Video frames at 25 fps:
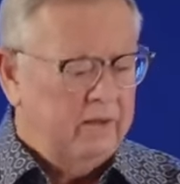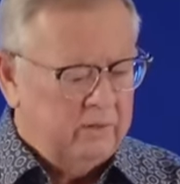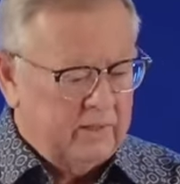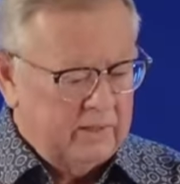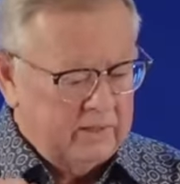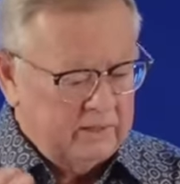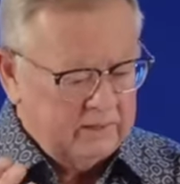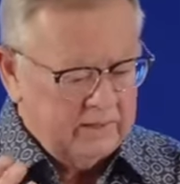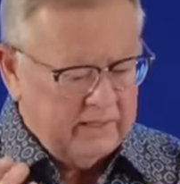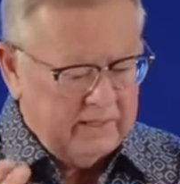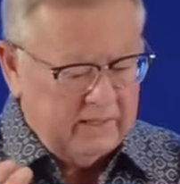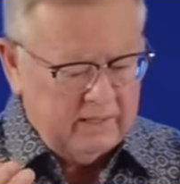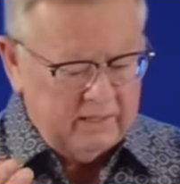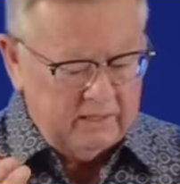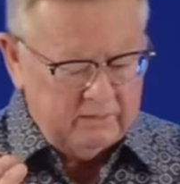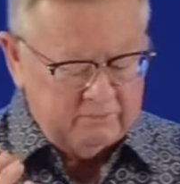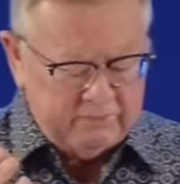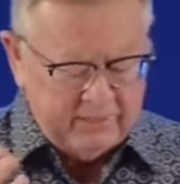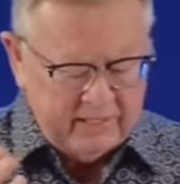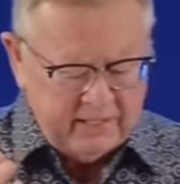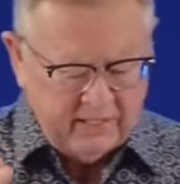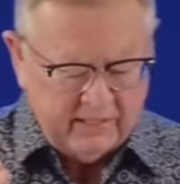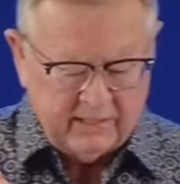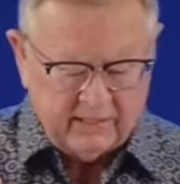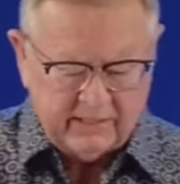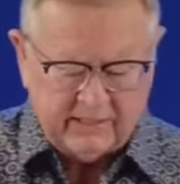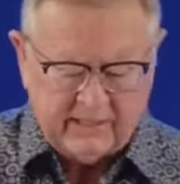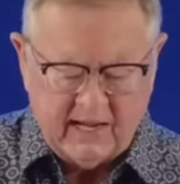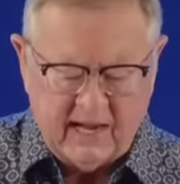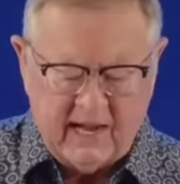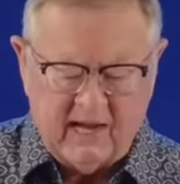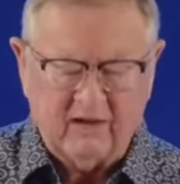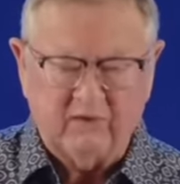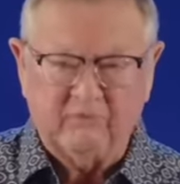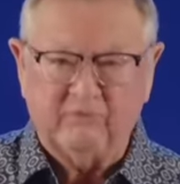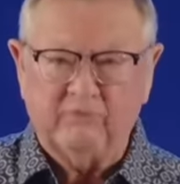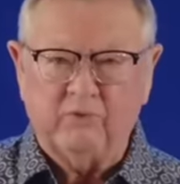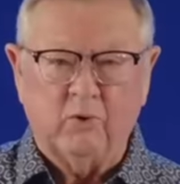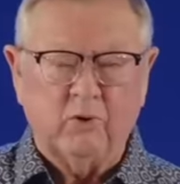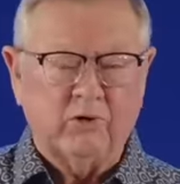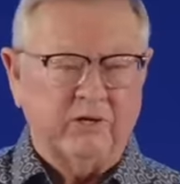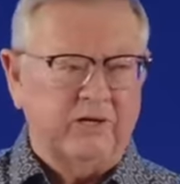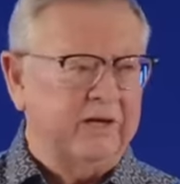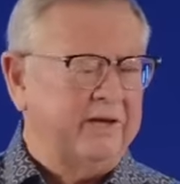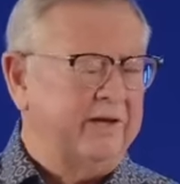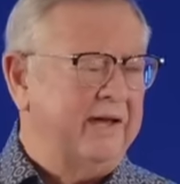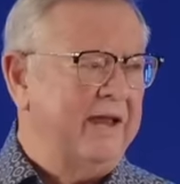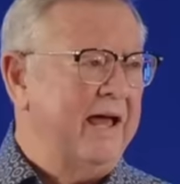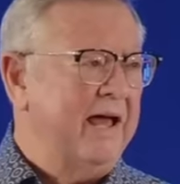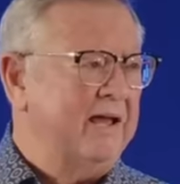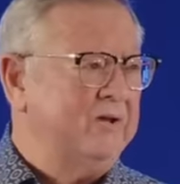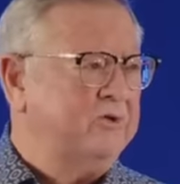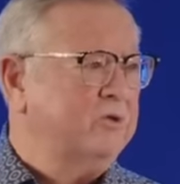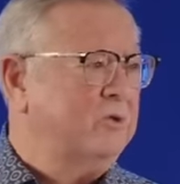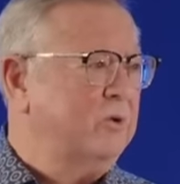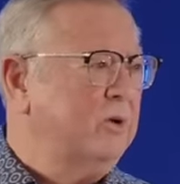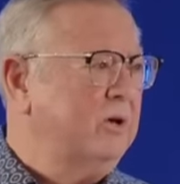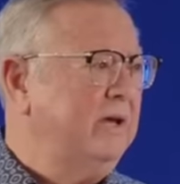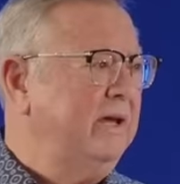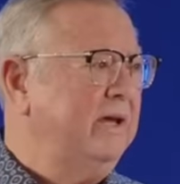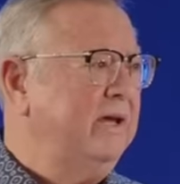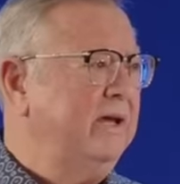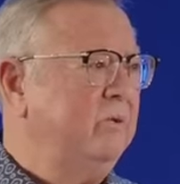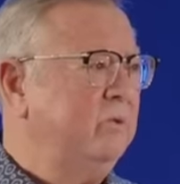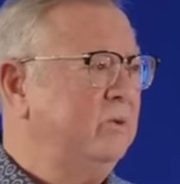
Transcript: Well, it, being in California, naturally,